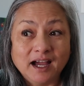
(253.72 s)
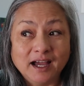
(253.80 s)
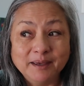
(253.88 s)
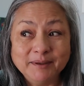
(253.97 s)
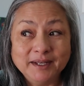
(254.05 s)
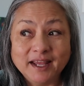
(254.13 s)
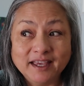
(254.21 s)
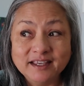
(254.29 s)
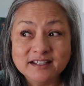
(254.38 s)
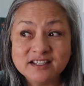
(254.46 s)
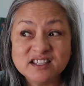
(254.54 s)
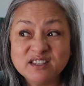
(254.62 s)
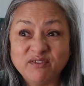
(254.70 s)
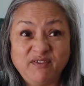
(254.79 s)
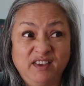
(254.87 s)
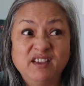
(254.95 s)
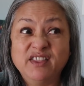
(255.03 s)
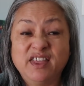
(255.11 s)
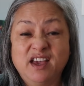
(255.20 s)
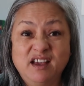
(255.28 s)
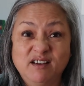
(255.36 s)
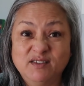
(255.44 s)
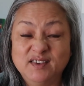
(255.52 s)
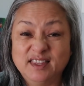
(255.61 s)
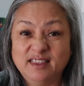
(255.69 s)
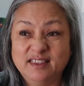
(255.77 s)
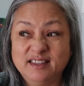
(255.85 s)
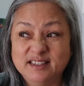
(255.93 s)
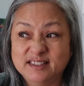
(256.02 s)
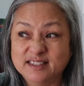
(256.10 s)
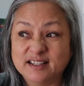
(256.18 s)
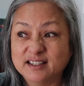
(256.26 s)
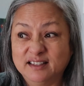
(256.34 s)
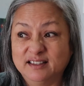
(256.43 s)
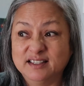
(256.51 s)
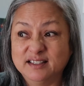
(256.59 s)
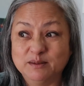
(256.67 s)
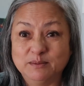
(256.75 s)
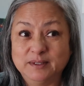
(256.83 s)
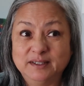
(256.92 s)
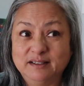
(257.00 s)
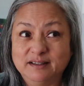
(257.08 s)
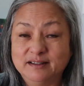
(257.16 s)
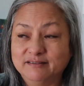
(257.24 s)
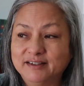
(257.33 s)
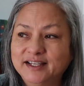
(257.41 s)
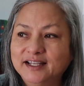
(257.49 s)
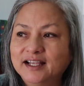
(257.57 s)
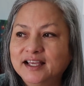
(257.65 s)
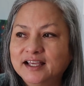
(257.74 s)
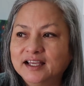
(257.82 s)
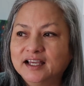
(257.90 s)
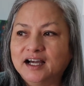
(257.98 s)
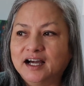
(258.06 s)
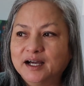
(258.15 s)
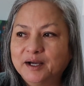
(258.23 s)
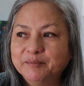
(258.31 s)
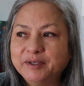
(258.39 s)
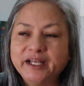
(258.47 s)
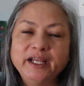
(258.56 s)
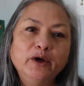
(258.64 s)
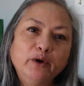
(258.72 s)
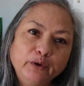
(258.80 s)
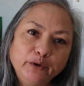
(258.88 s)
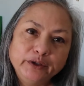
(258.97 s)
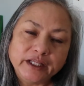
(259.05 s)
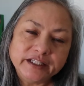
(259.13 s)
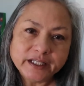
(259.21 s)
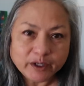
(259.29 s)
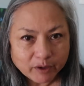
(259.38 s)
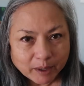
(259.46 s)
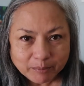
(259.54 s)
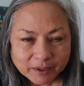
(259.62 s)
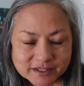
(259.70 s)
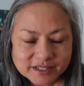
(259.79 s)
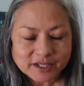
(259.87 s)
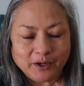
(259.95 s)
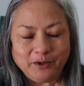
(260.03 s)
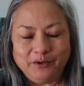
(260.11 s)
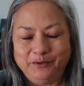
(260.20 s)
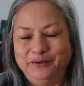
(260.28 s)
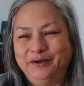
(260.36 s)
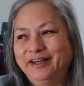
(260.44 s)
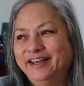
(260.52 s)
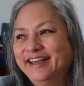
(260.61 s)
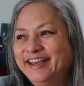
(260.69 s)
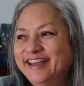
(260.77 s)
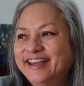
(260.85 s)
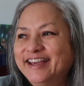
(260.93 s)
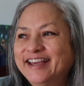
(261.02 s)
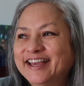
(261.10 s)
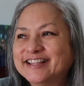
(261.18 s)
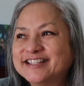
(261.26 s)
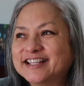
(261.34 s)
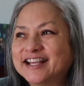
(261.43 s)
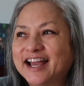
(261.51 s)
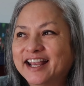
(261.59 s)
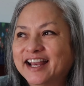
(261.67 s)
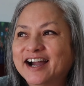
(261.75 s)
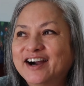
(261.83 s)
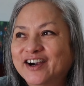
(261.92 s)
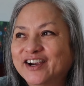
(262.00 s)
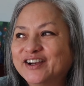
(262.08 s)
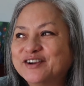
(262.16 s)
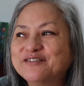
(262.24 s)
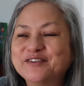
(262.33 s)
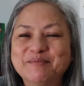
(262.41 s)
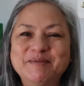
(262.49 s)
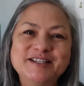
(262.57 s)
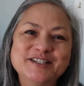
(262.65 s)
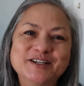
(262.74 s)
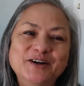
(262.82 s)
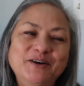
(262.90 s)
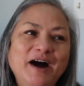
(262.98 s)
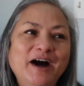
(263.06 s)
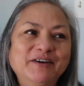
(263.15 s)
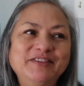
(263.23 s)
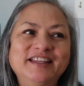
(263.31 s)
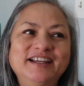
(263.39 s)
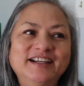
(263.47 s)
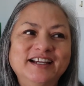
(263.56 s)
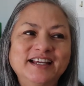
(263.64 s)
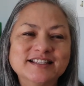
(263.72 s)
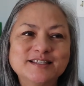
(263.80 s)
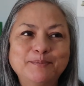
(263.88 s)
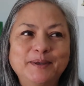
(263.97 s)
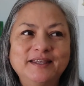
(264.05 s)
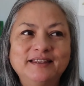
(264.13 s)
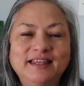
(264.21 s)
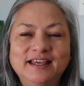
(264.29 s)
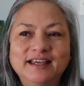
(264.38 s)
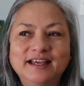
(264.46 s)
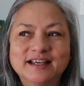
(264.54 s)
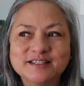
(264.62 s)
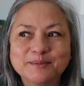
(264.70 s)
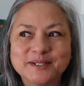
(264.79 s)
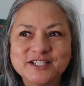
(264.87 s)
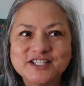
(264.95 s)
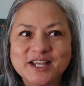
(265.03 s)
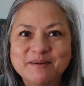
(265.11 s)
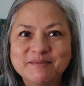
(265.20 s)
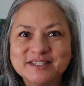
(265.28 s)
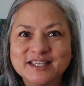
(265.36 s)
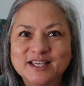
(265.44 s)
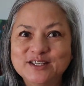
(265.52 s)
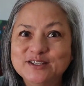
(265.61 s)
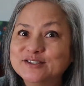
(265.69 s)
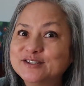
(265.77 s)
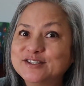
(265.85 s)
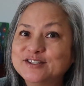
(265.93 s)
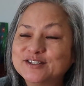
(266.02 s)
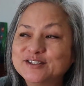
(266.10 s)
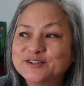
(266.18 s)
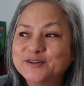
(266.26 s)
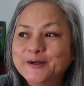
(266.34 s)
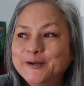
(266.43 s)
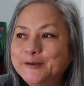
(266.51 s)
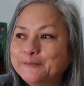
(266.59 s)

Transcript: I mean I could just fill that with succulents. Why not, right? Uh, I'm getting old and decrepit, so. It's kind of harder for me to go out there and spend like as much time as I used to.